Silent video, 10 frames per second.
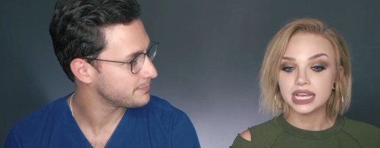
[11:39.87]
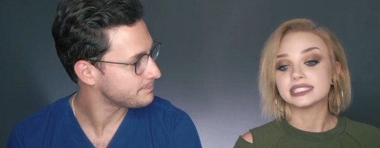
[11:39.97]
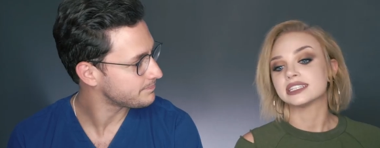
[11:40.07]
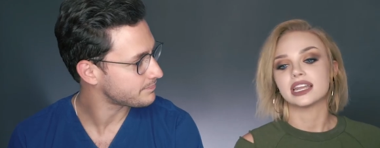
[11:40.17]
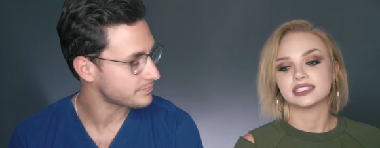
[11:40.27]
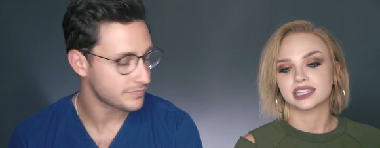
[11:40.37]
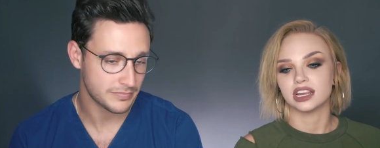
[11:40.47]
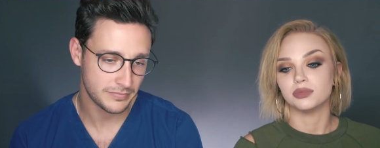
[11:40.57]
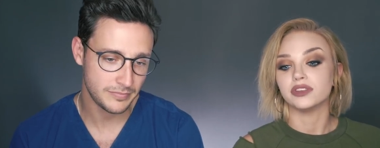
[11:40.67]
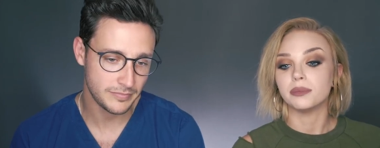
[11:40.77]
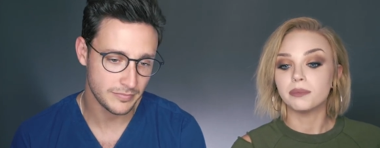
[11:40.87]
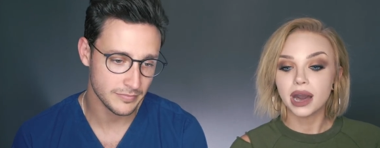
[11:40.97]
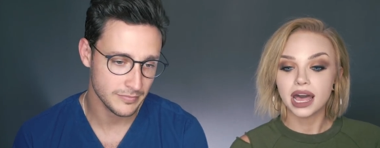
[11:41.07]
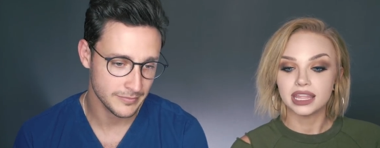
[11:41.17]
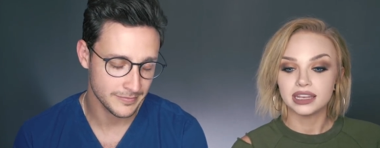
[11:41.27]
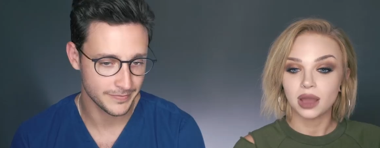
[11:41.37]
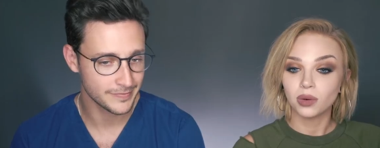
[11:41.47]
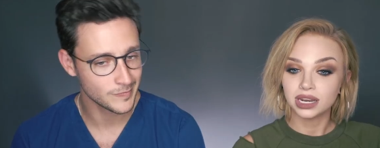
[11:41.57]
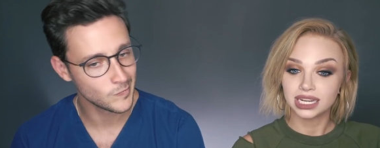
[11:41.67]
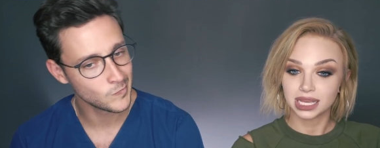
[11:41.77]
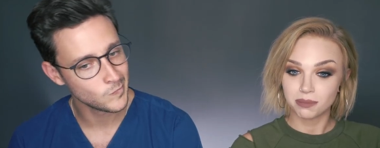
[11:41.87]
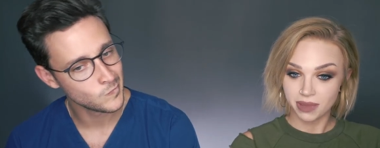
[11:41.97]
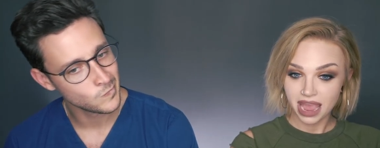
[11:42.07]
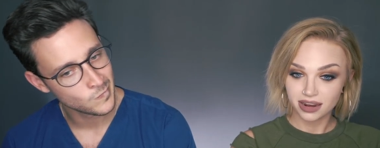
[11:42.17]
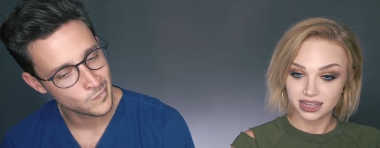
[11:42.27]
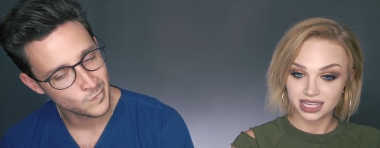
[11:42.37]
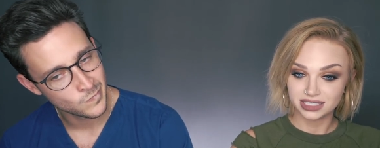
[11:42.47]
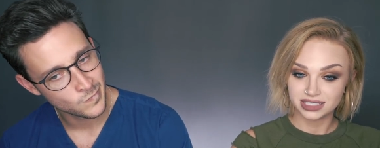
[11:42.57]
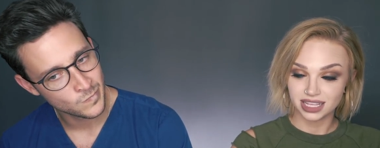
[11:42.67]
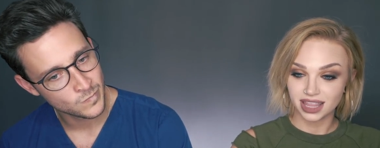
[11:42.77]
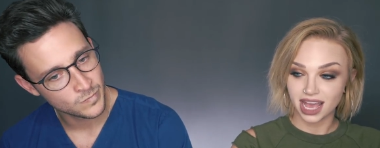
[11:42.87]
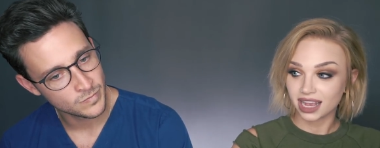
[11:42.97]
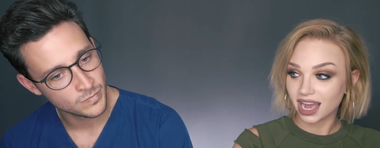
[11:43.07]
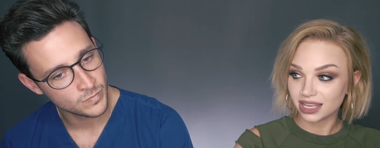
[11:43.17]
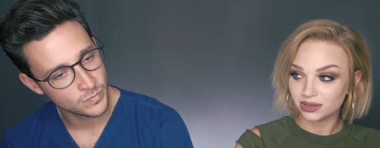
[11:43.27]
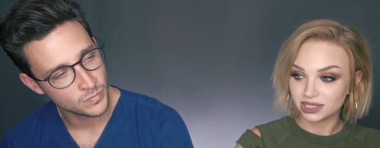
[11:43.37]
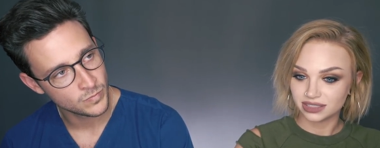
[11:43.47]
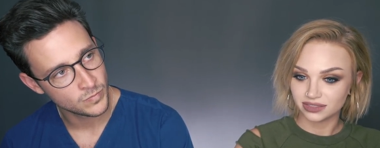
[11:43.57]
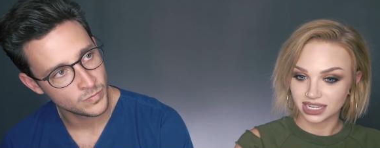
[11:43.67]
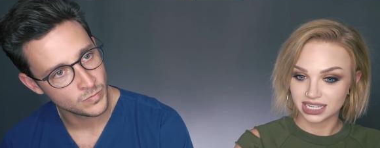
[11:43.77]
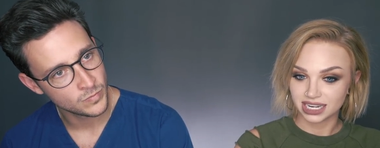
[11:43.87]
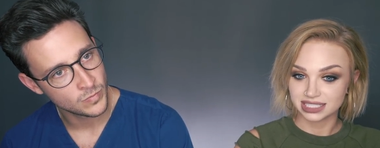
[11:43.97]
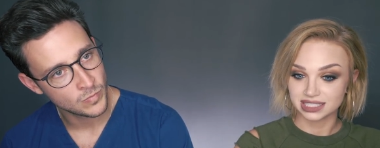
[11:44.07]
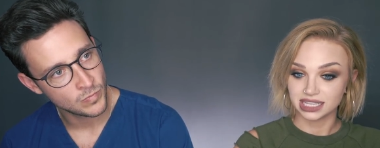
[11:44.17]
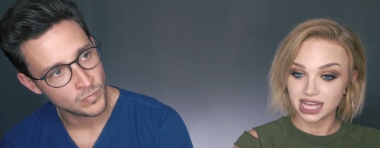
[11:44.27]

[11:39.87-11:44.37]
Speaker 1: It's not a scary movie, but I wanted to compare it to that guy you didn't recognize in the